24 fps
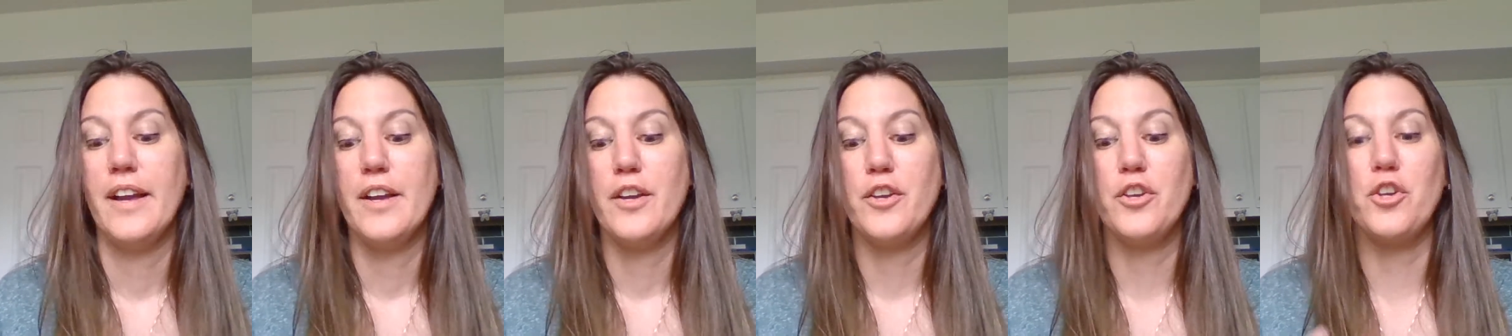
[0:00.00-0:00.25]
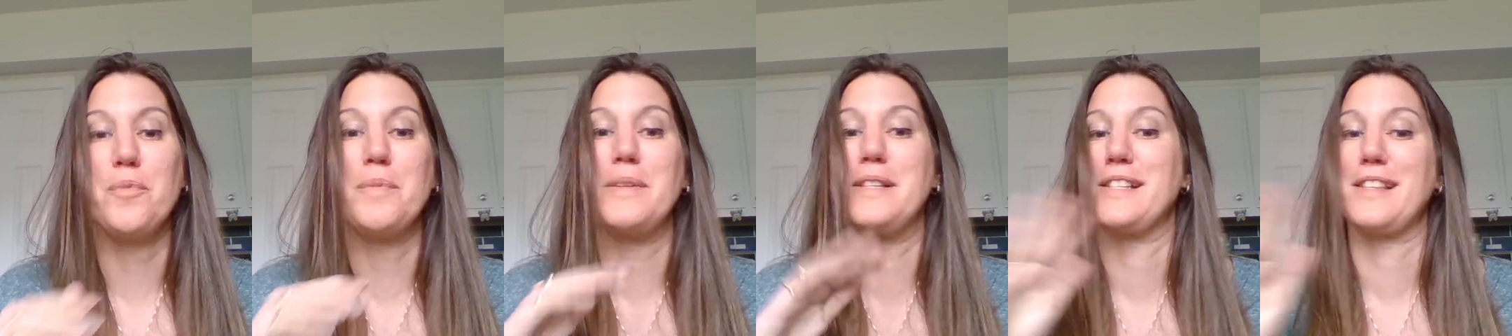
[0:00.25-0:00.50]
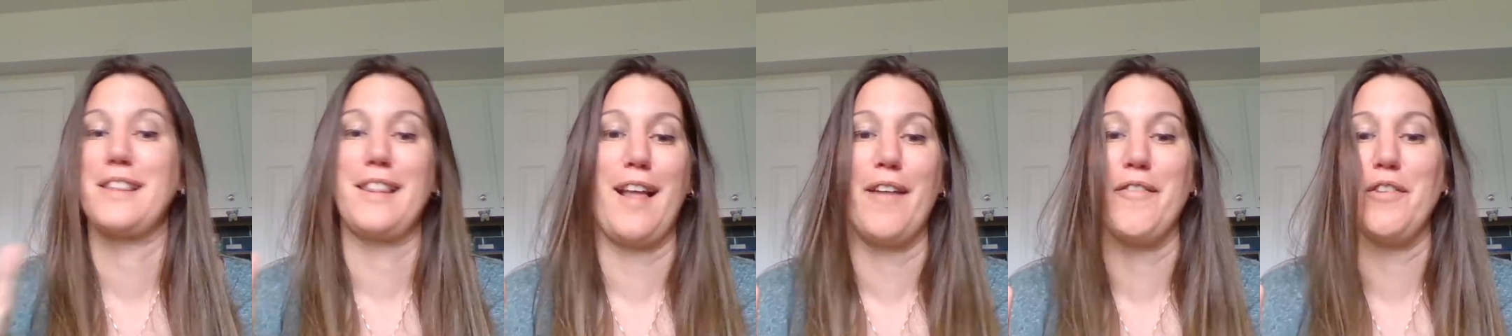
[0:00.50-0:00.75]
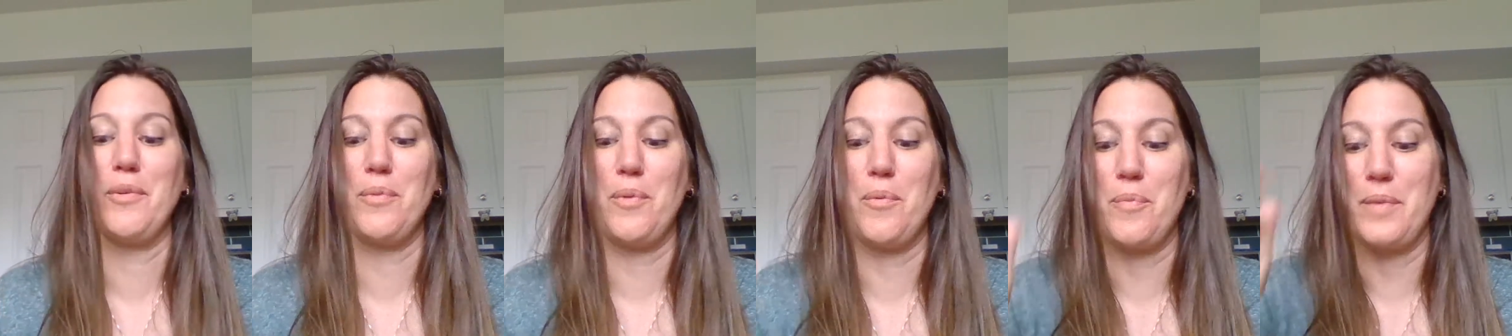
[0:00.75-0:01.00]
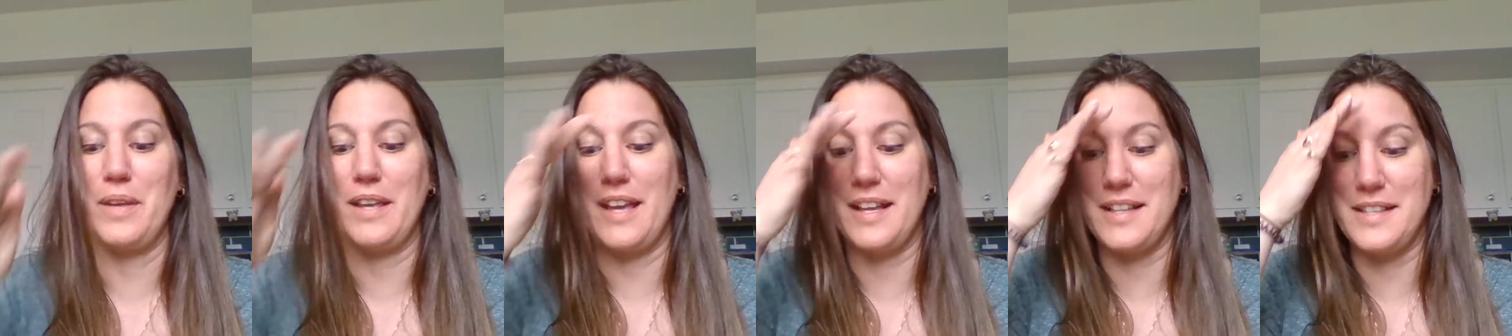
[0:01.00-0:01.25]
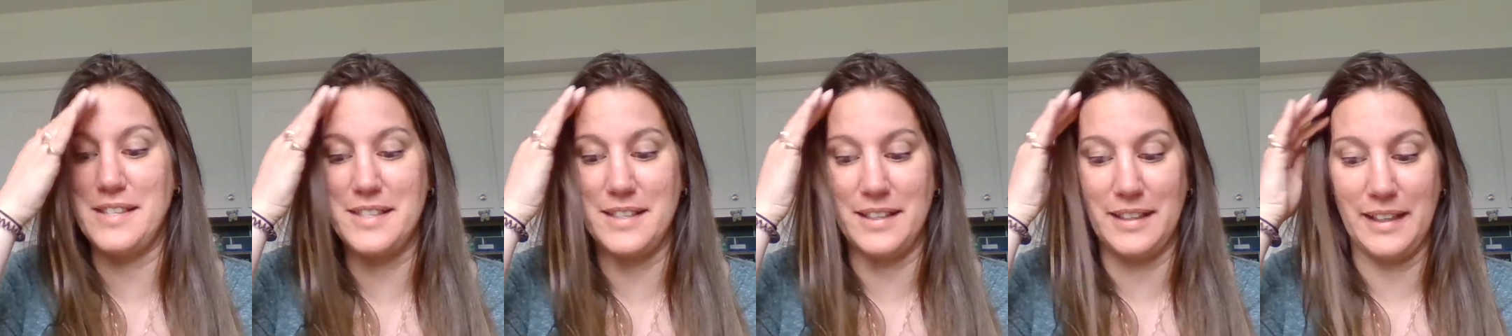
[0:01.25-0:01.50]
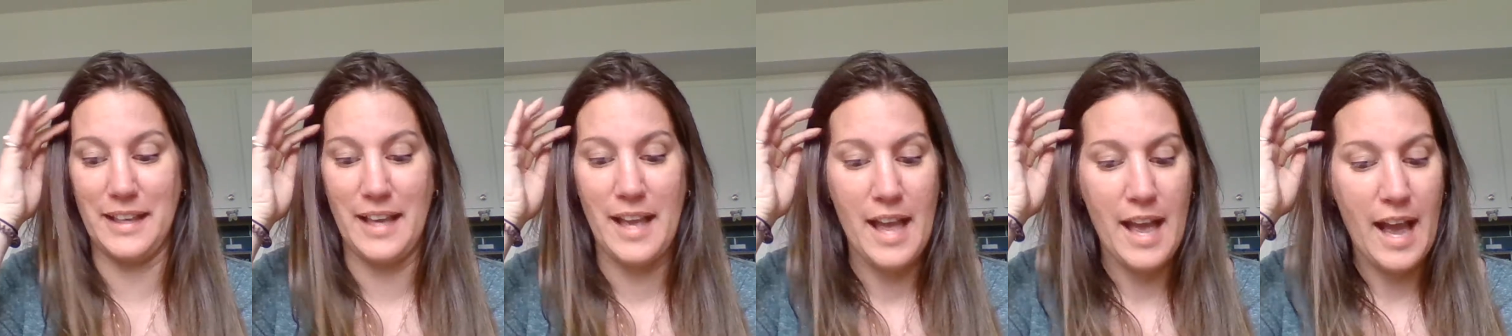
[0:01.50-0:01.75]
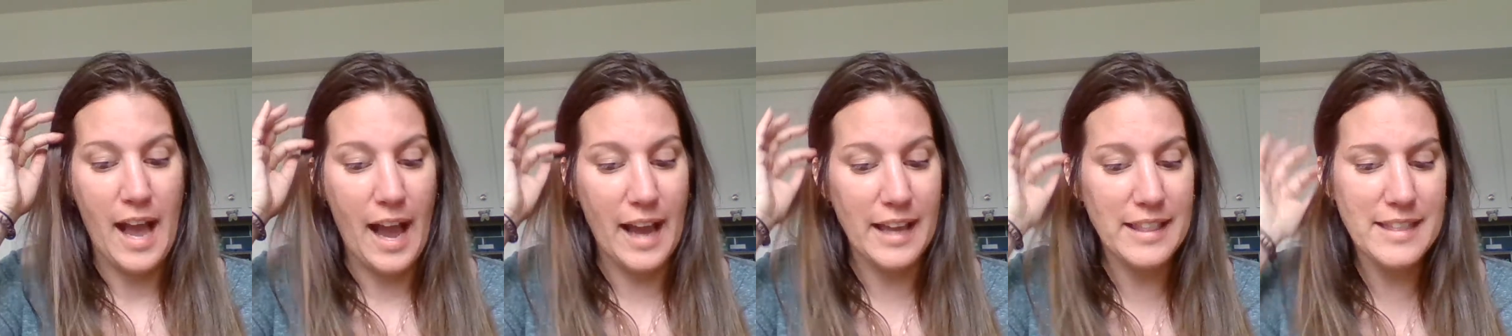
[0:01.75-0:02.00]
Humans love it when we get silly.
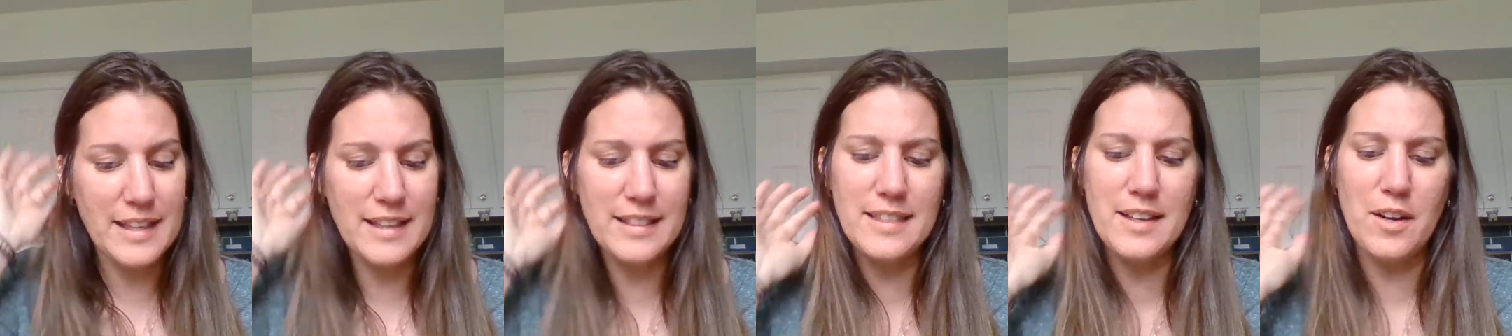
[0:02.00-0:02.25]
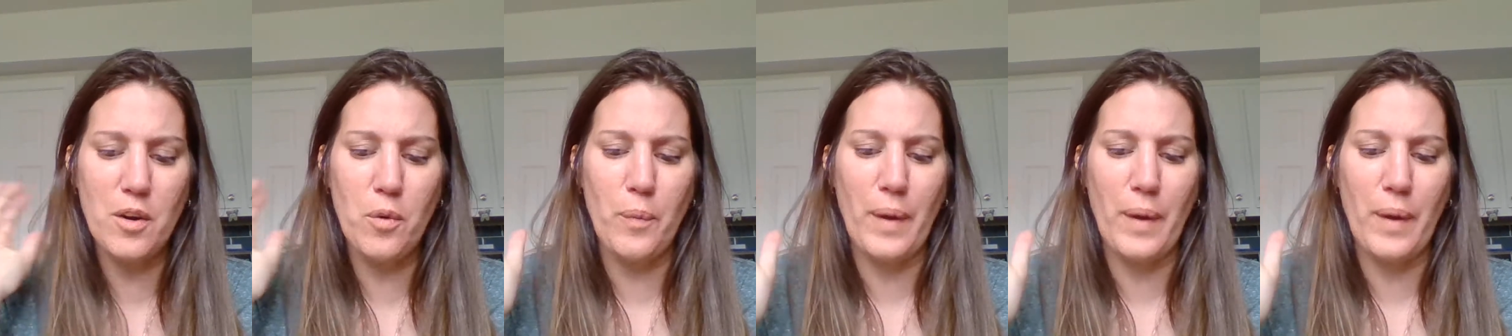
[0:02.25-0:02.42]
I think they're